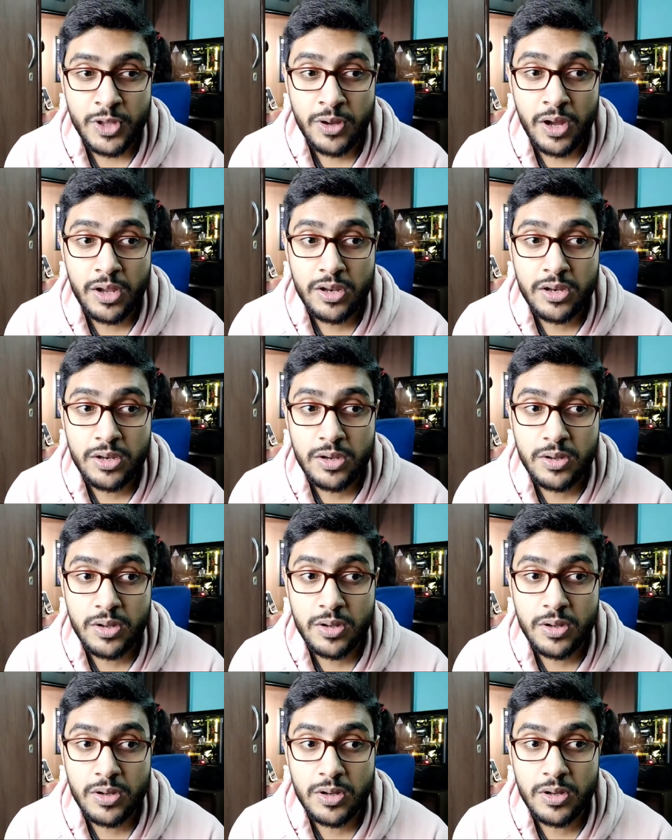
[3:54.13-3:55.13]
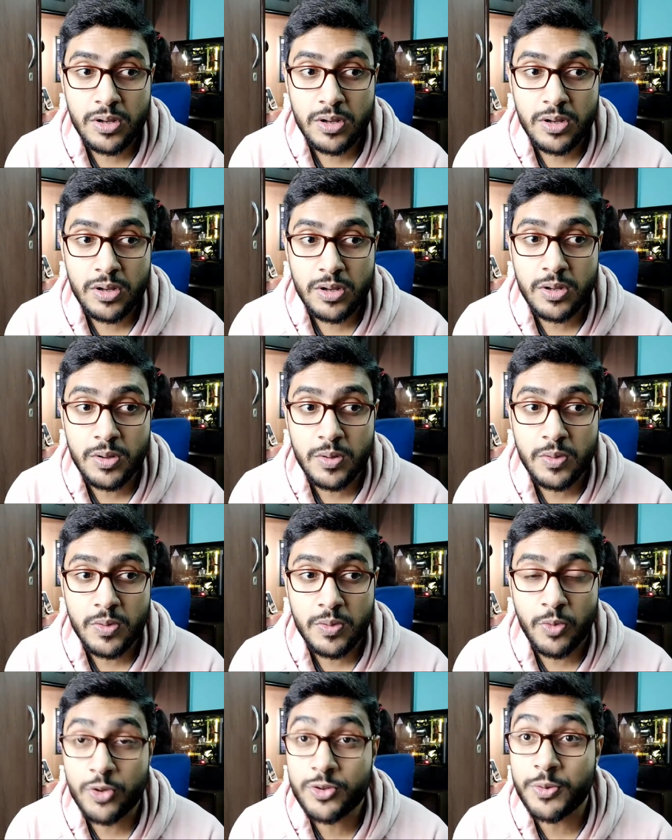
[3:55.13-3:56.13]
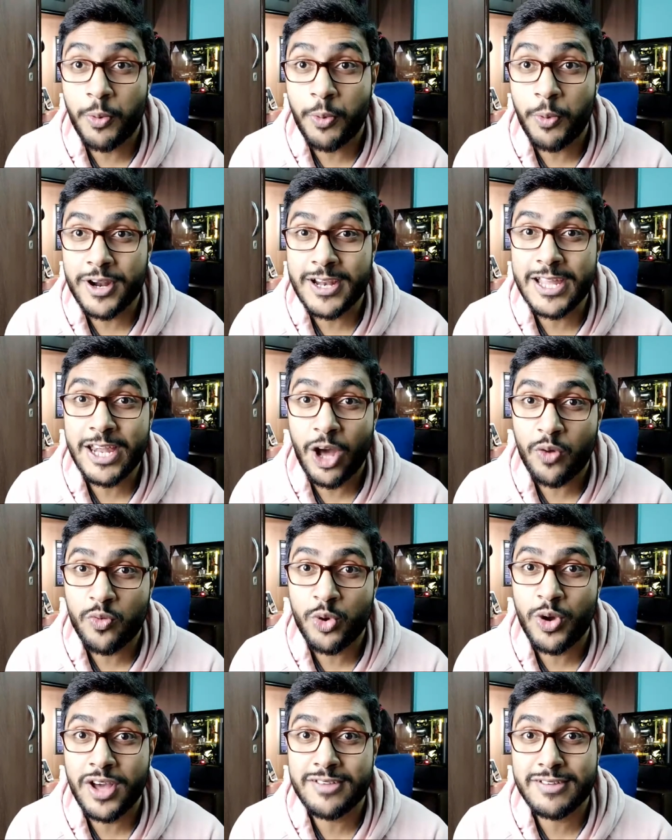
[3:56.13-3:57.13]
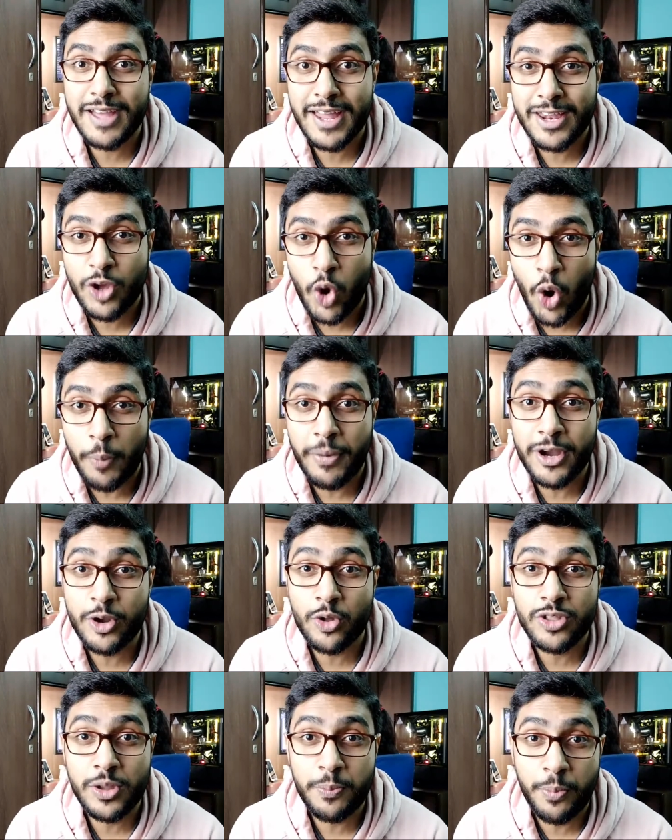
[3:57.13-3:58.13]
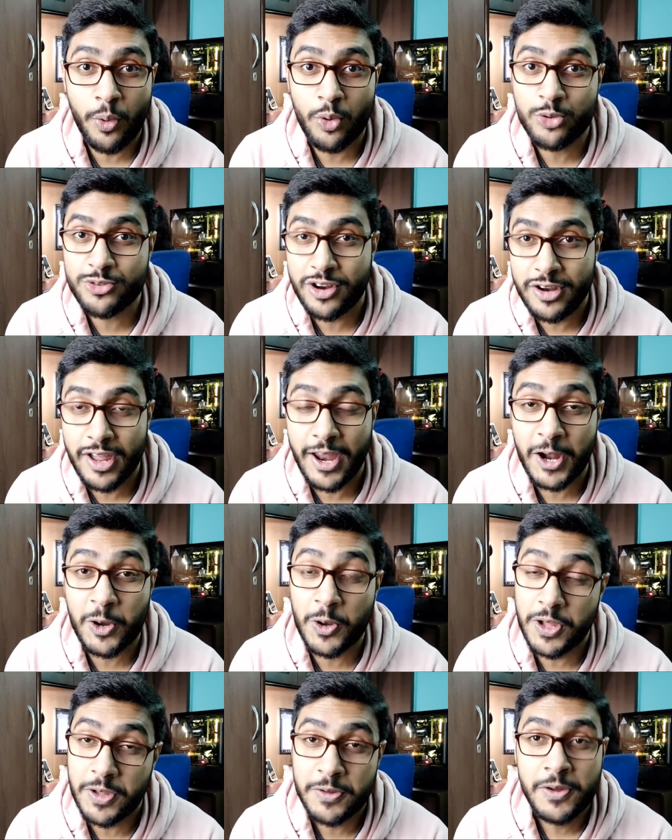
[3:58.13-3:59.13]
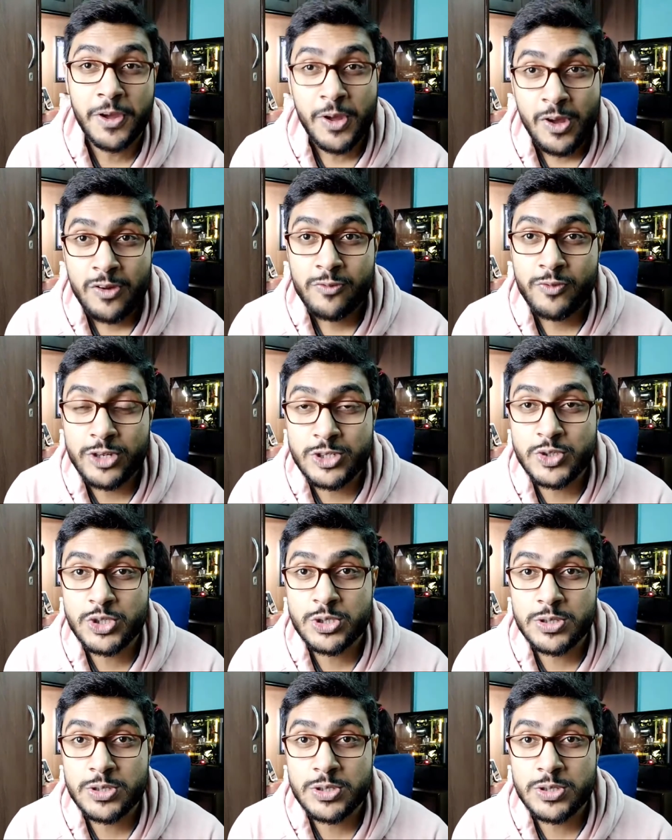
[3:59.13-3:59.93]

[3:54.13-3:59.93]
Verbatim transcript: And uh, most importantly, now you guys can comment on the post directly, which